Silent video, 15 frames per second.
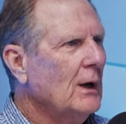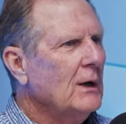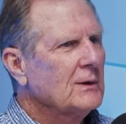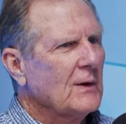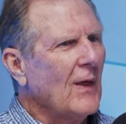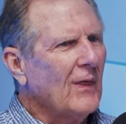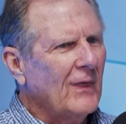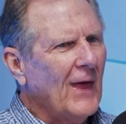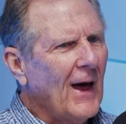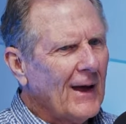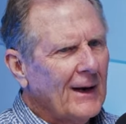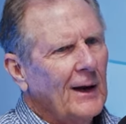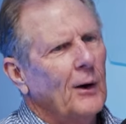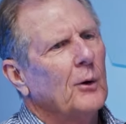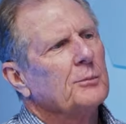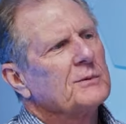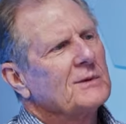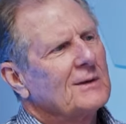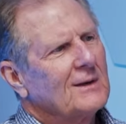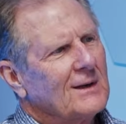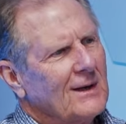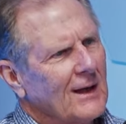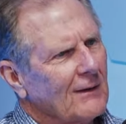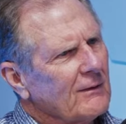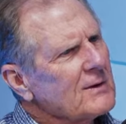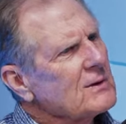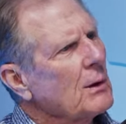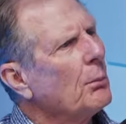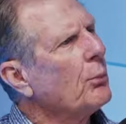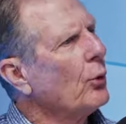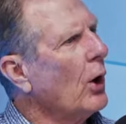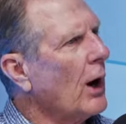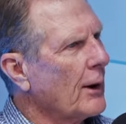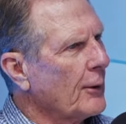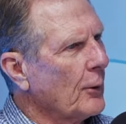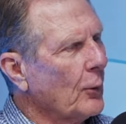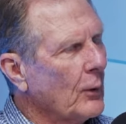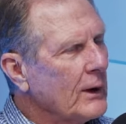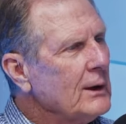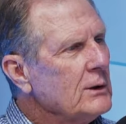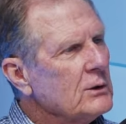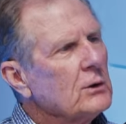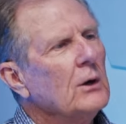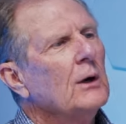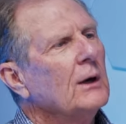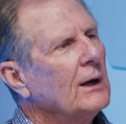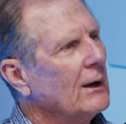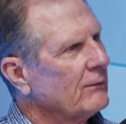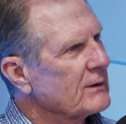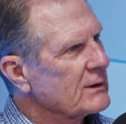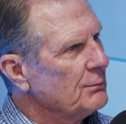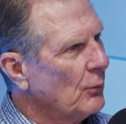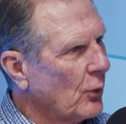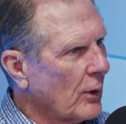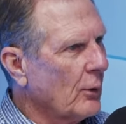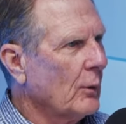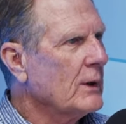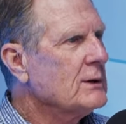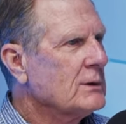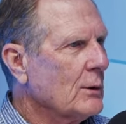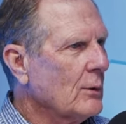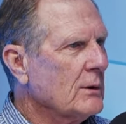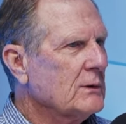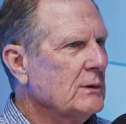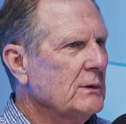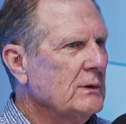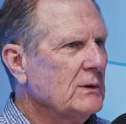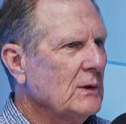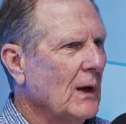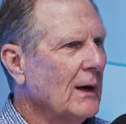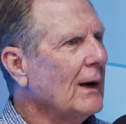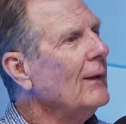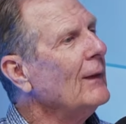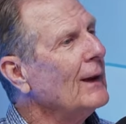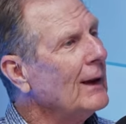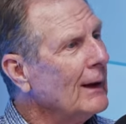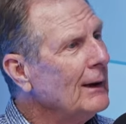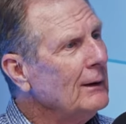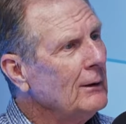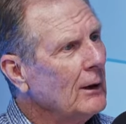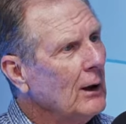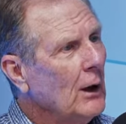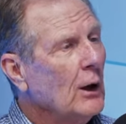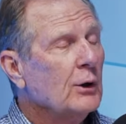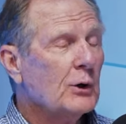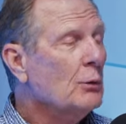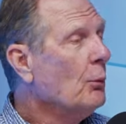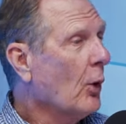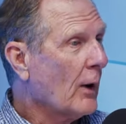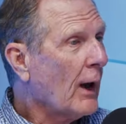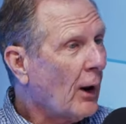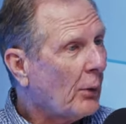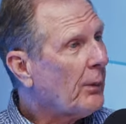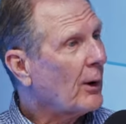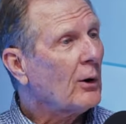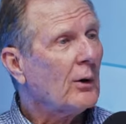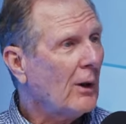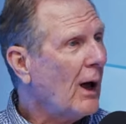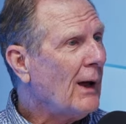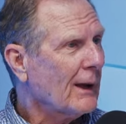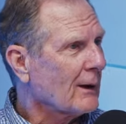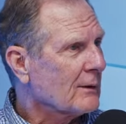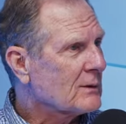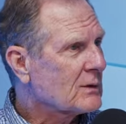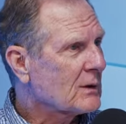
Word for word: So that helps give us a broader reach, give us more resources, and in the end, do more to help our clients.